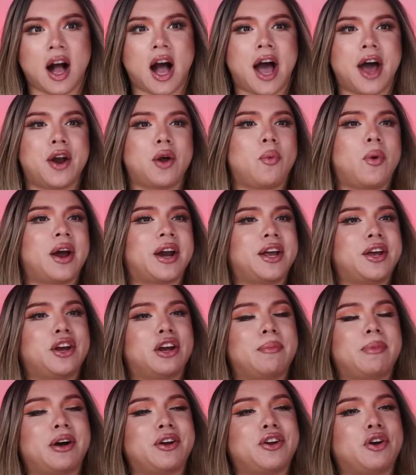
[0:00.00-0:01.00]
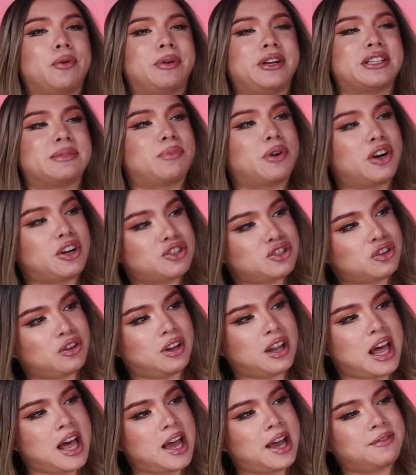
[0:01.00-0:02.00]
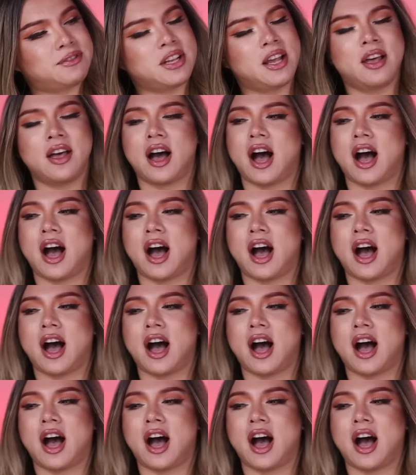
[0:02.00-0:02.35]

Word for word: I don't want to hear about nobody's personal lives.